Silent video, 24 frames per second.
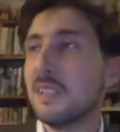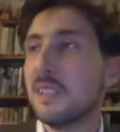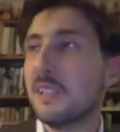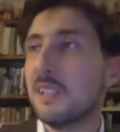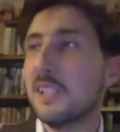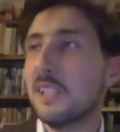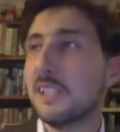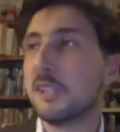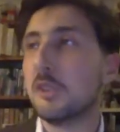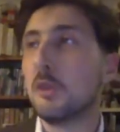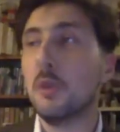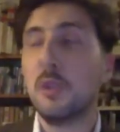
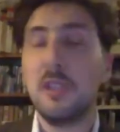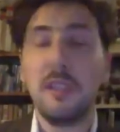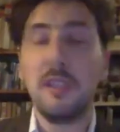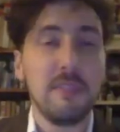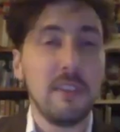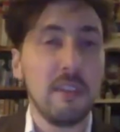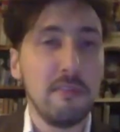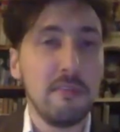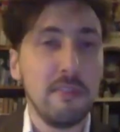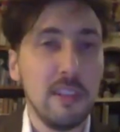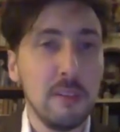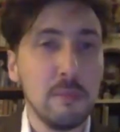it's good if
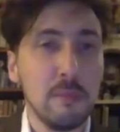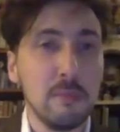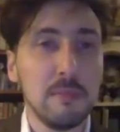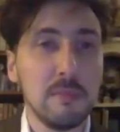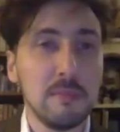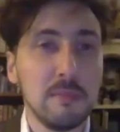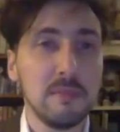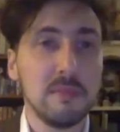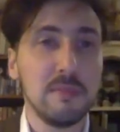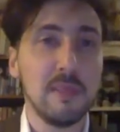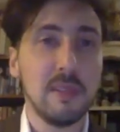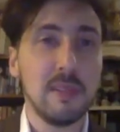the
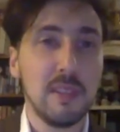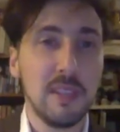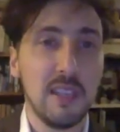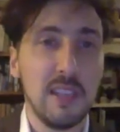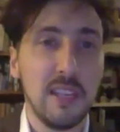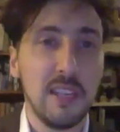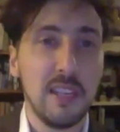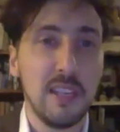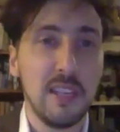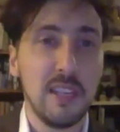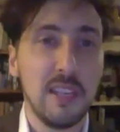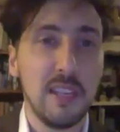film
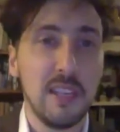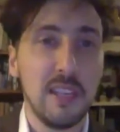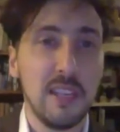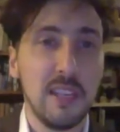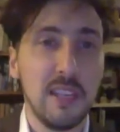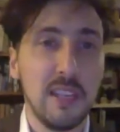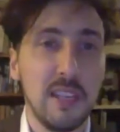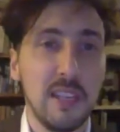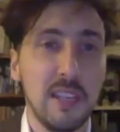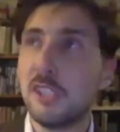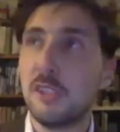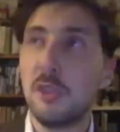
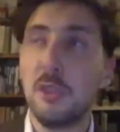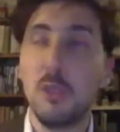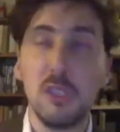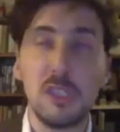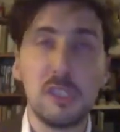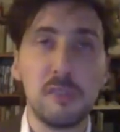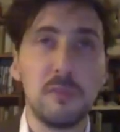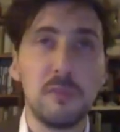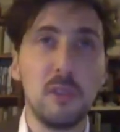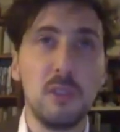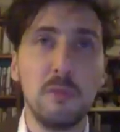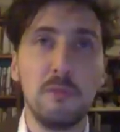um, is
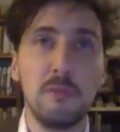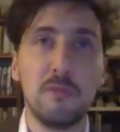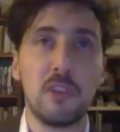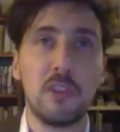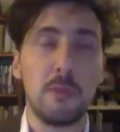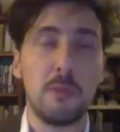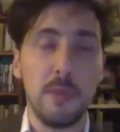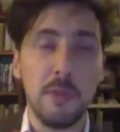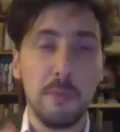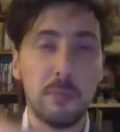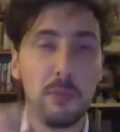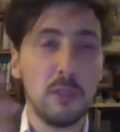useful
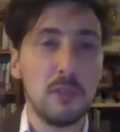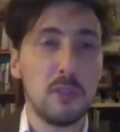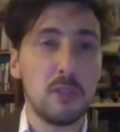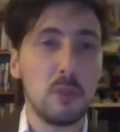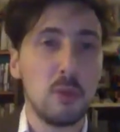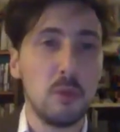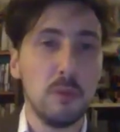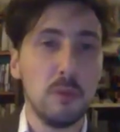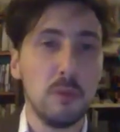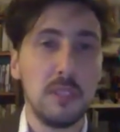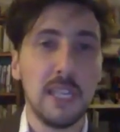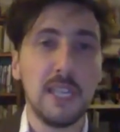for people
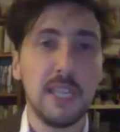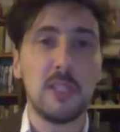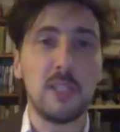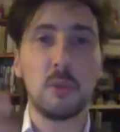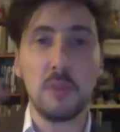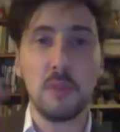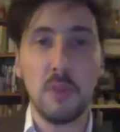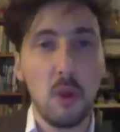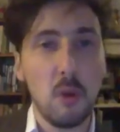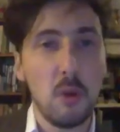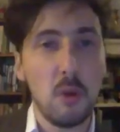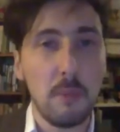to get to
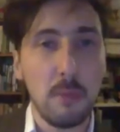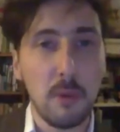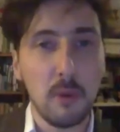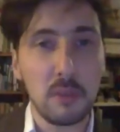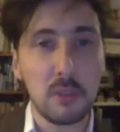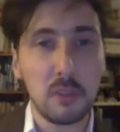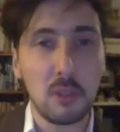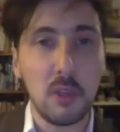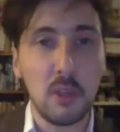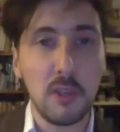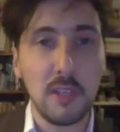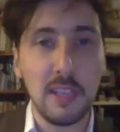know about
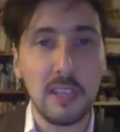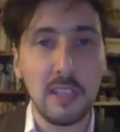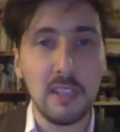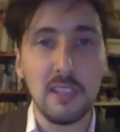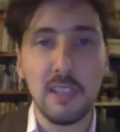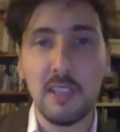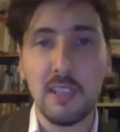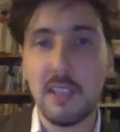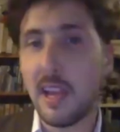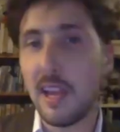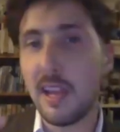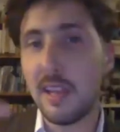Colonia
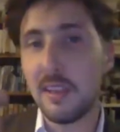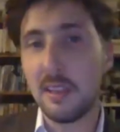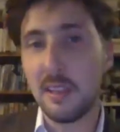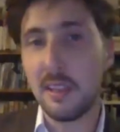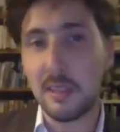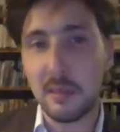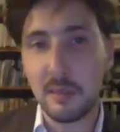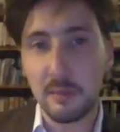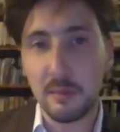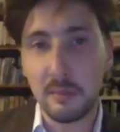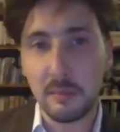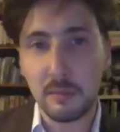Dignidad
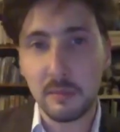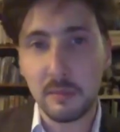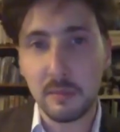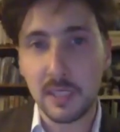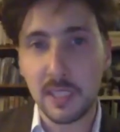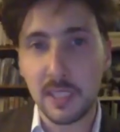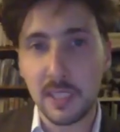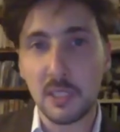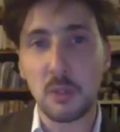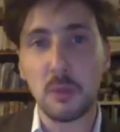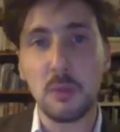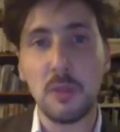and
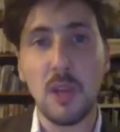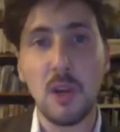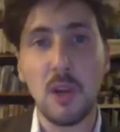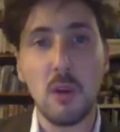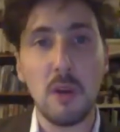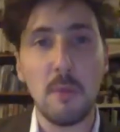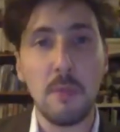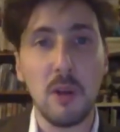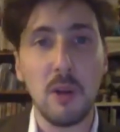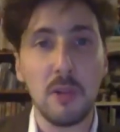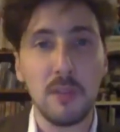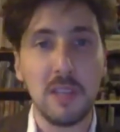get to know
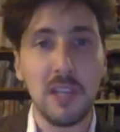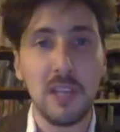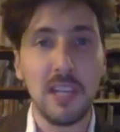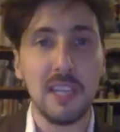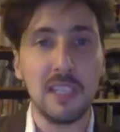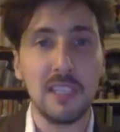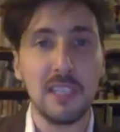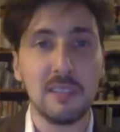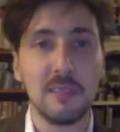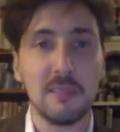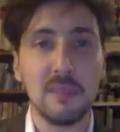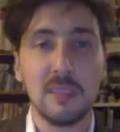about
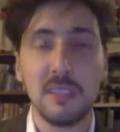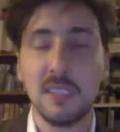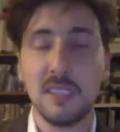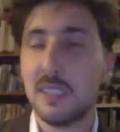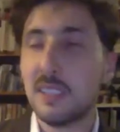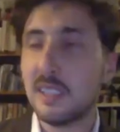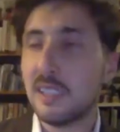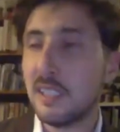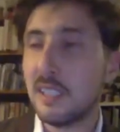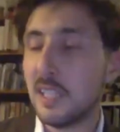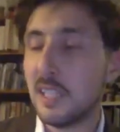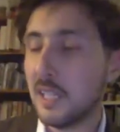like
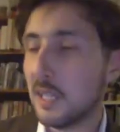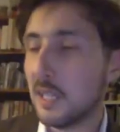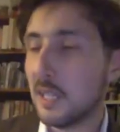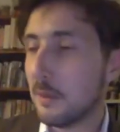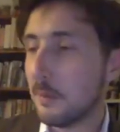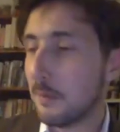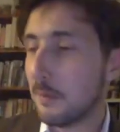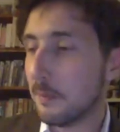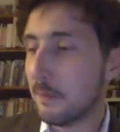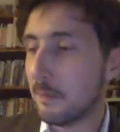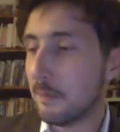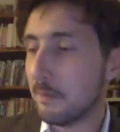
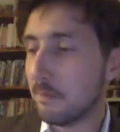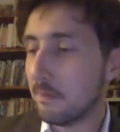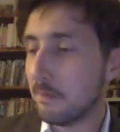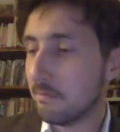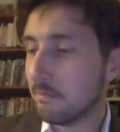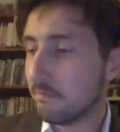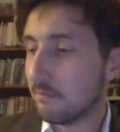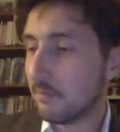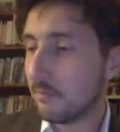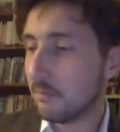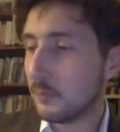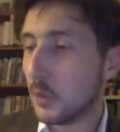um,
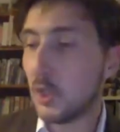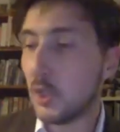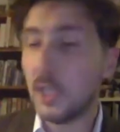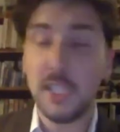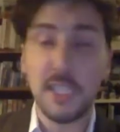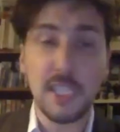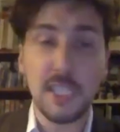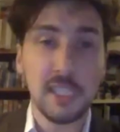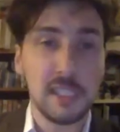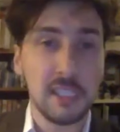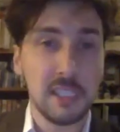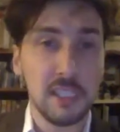
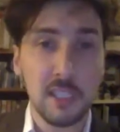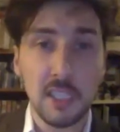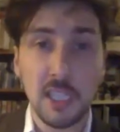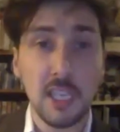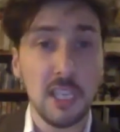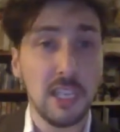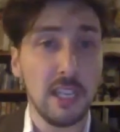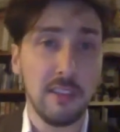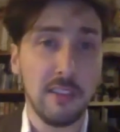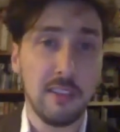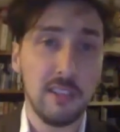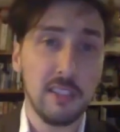politics in
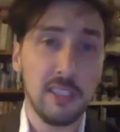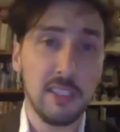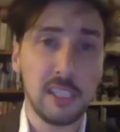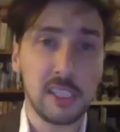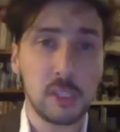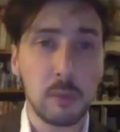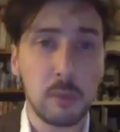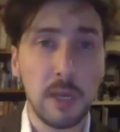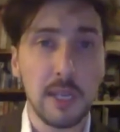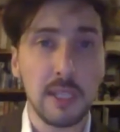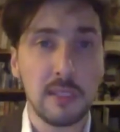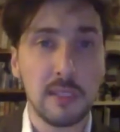Chile. I think that's
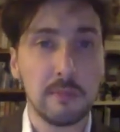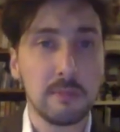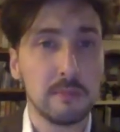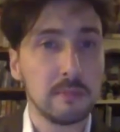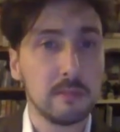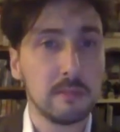great.